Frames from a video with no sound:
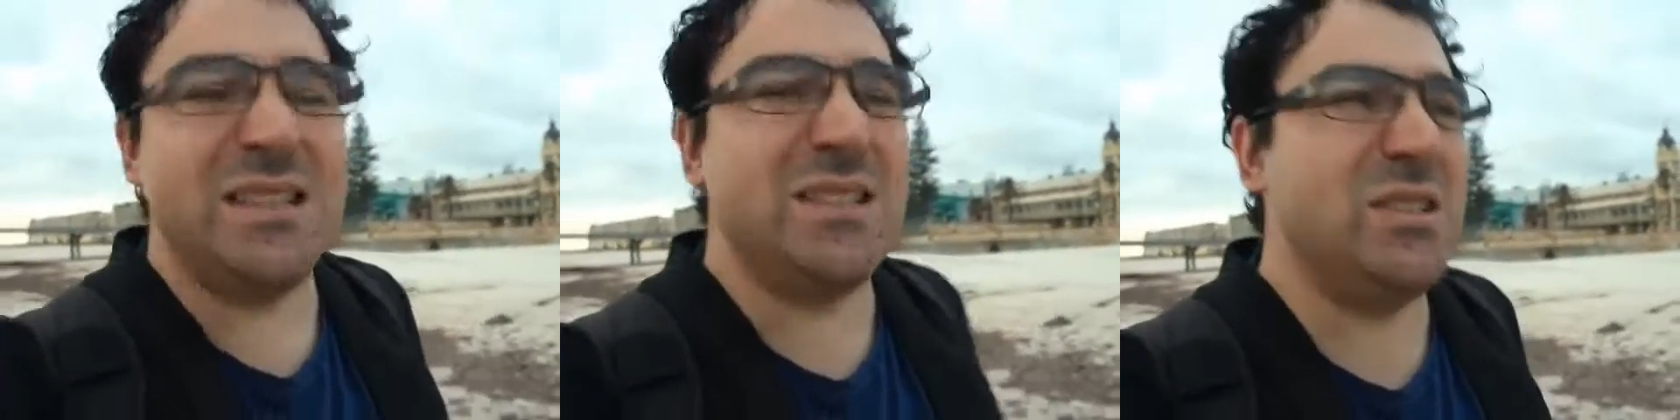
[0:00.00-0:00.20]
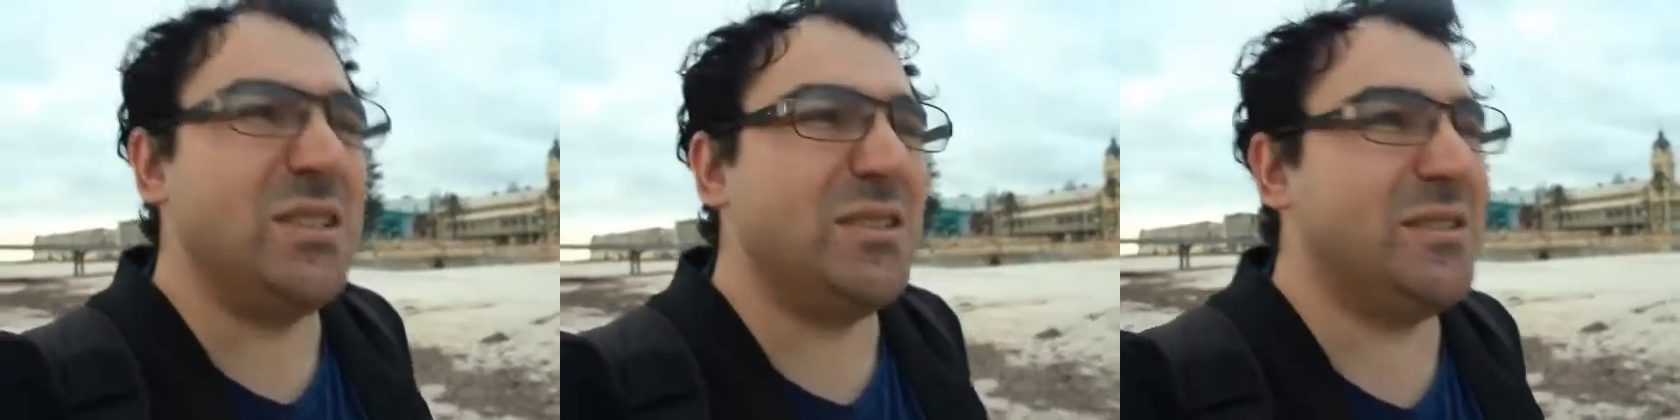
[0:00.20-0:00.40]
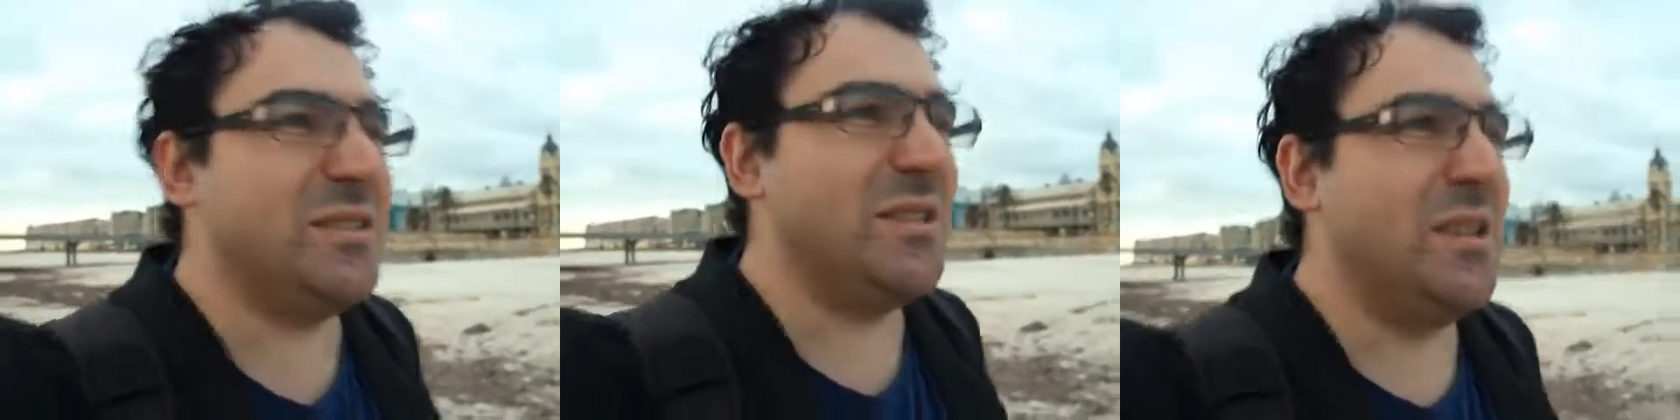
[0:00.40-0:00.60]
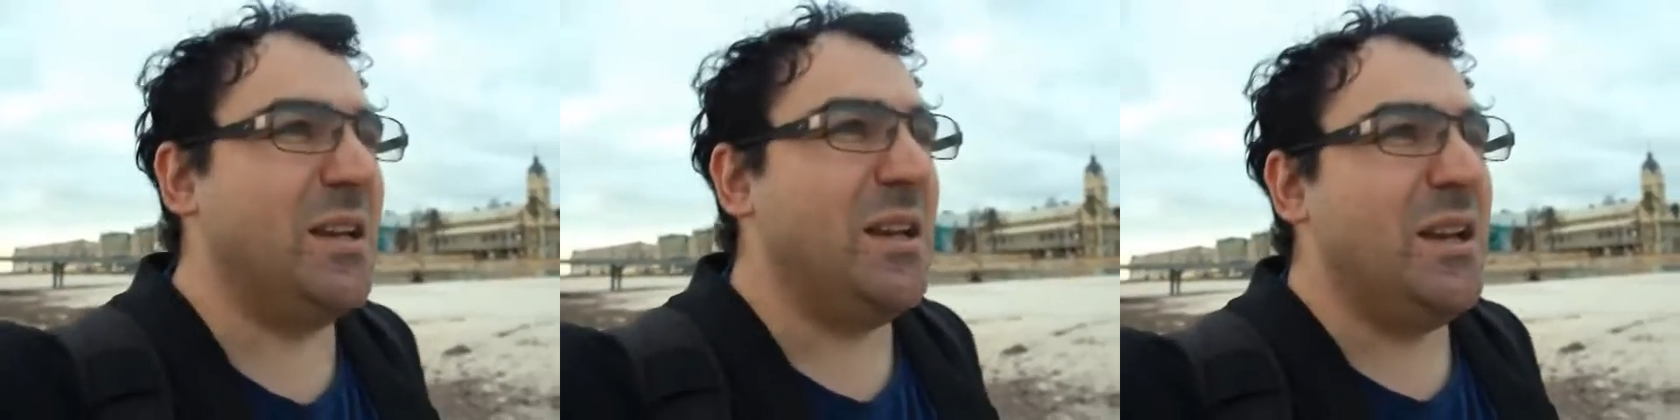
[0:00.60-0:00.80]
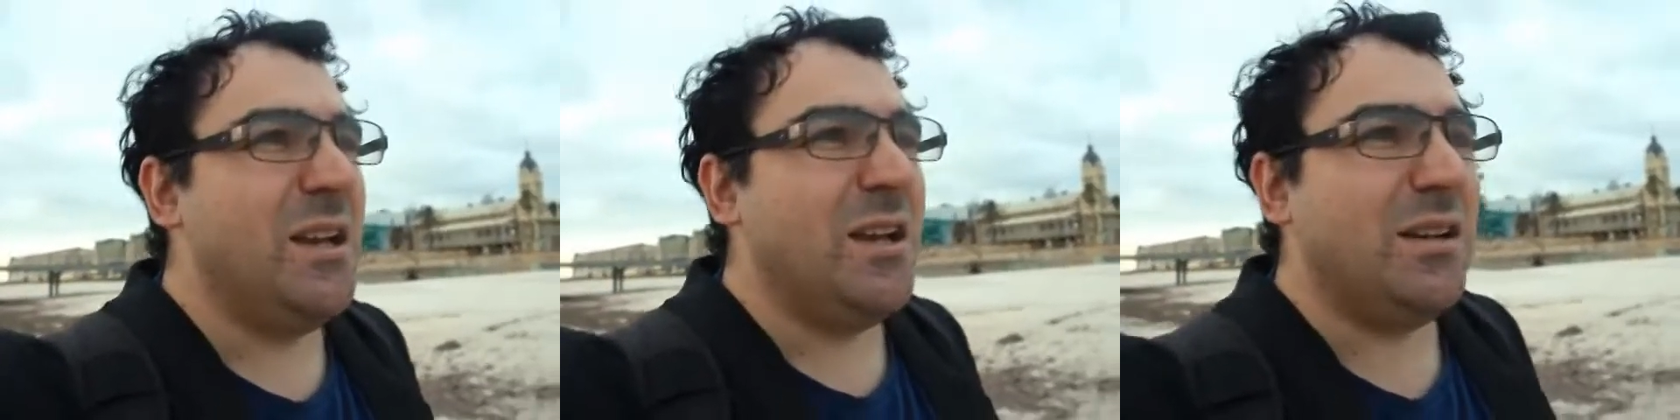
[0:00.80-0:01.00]
It's just,
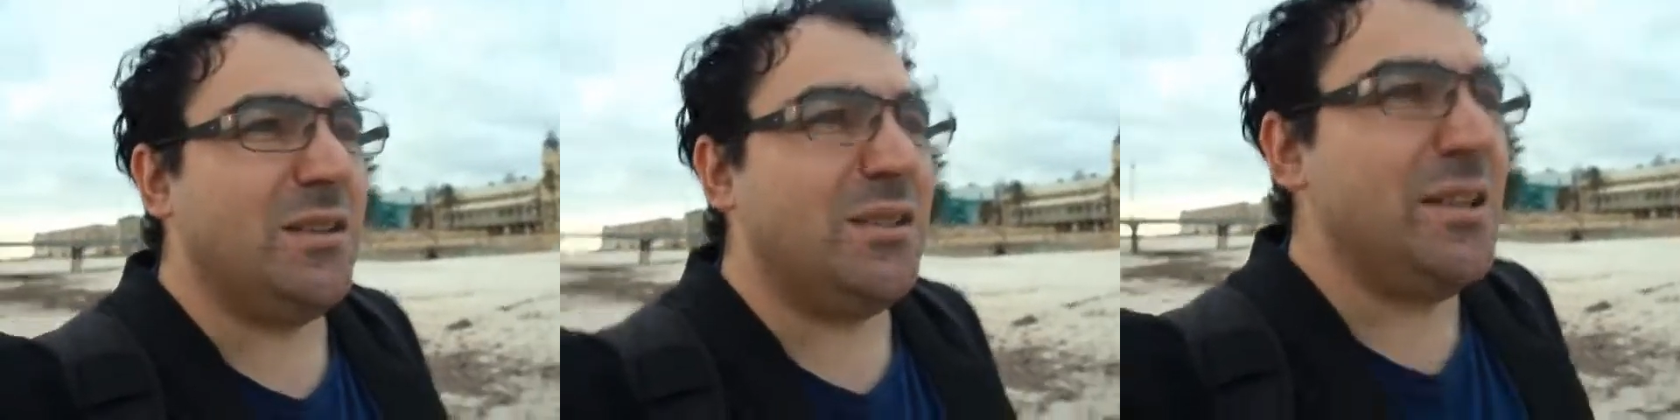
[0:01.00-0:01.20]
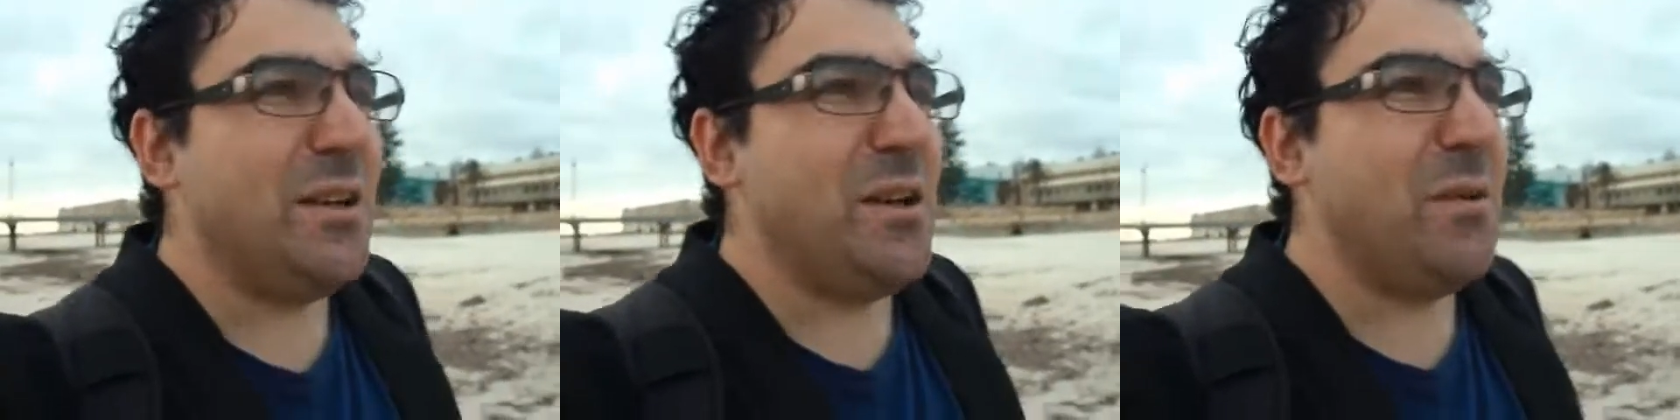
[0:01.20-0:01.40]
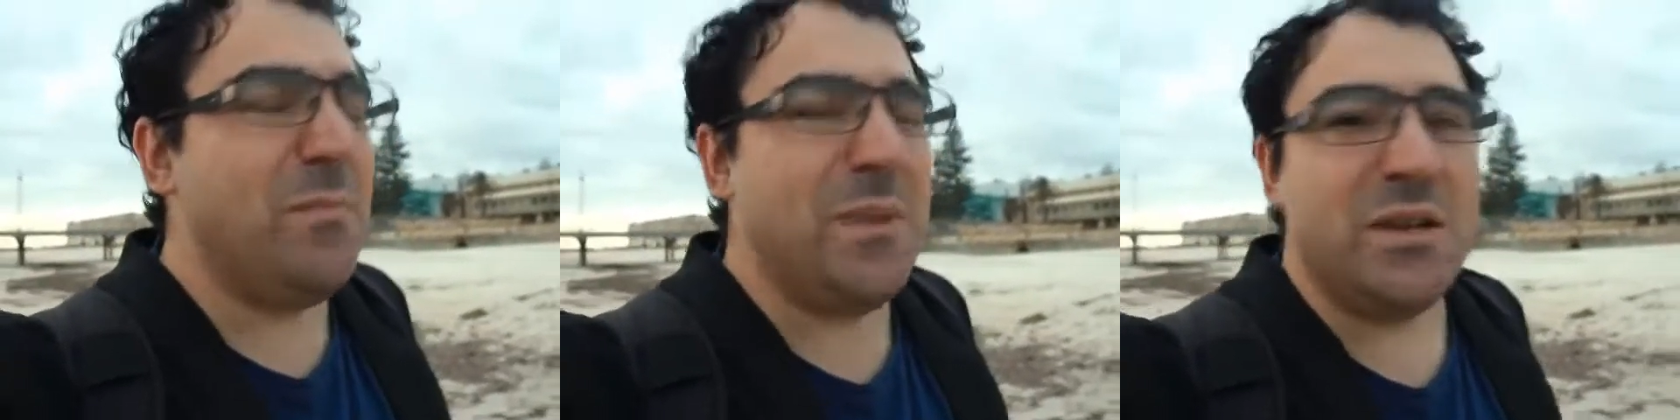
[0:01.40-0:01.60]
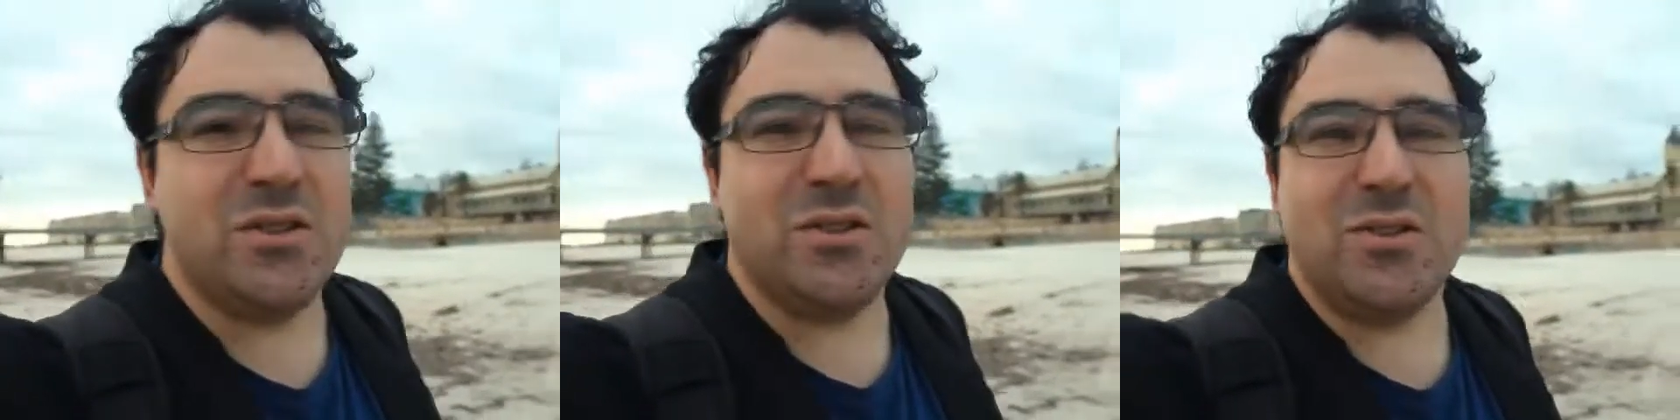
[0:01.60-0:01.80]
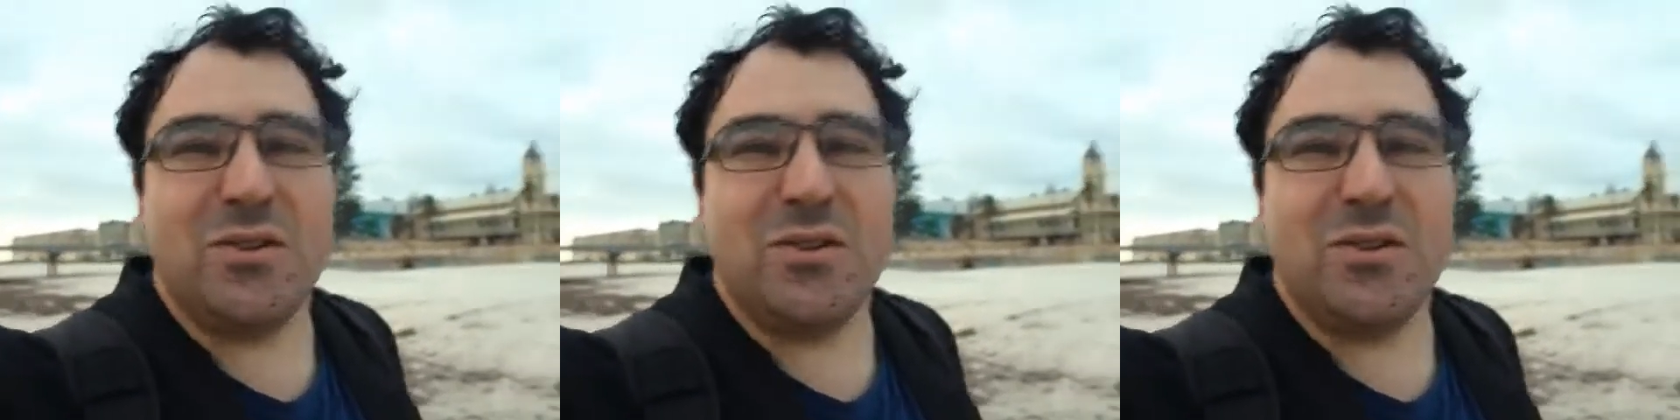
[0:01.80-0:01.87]
Glenelg Beach